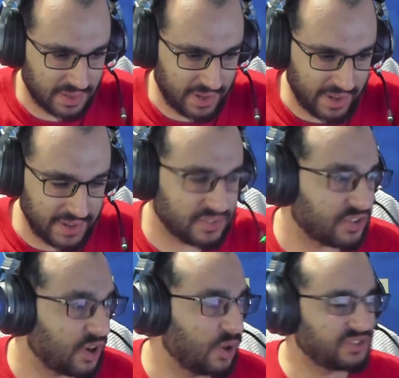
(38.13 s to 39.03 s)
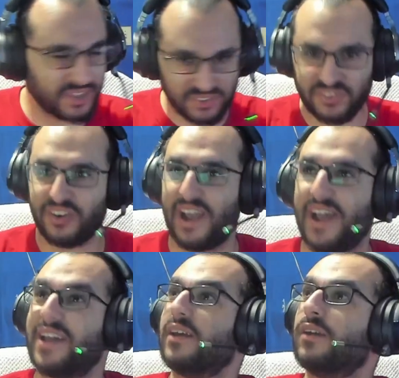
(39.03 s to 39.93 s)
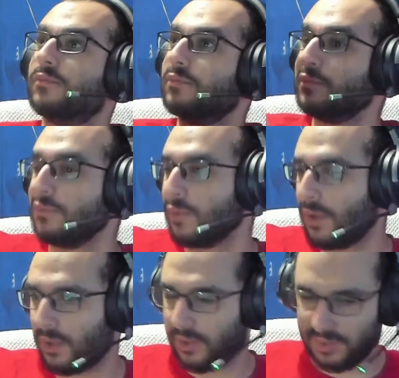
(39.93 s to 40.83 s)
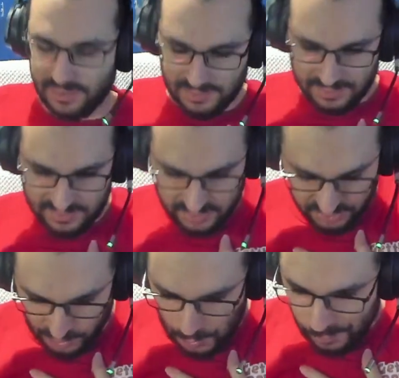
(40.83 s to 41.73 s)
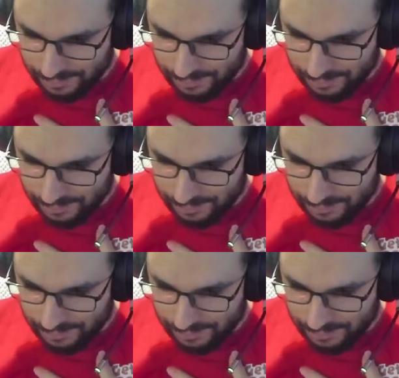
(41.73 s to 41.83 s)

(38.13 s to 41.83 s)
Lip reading: and so Chester and Cisco